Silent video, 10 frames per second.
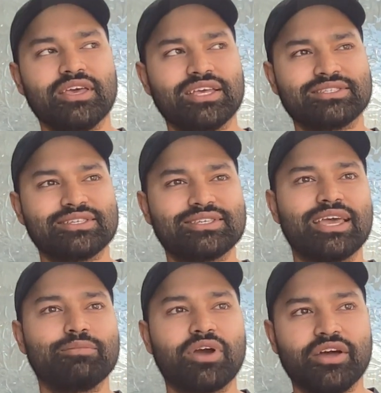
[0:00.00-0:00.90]
it's the
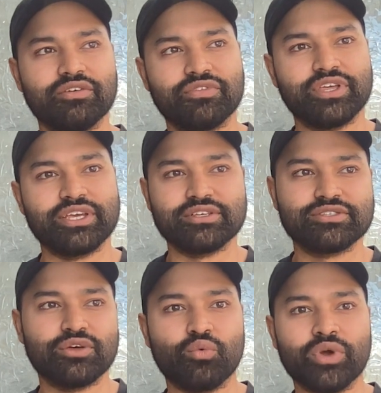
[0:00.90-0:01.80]
same kind of
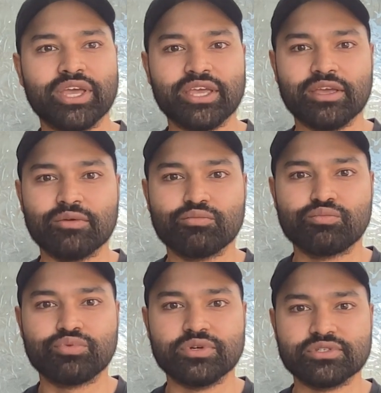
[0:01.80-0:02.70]
things that we
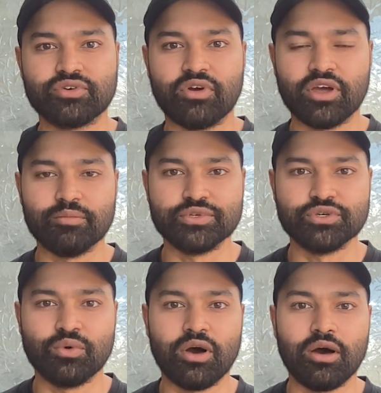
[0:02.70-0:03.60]
prescribe
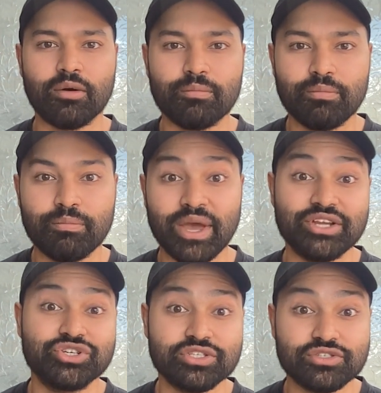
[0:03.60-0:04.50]
to our
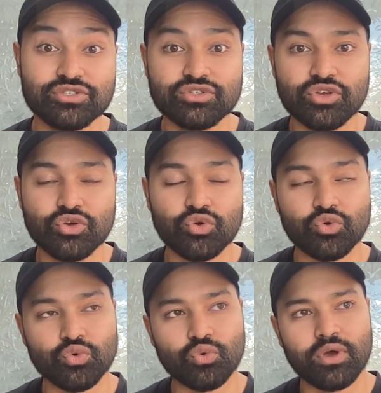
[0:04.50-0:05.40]
patients
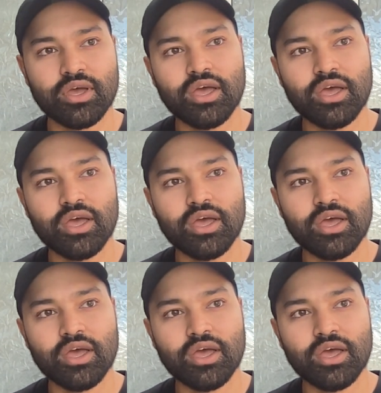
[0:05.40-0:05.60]
who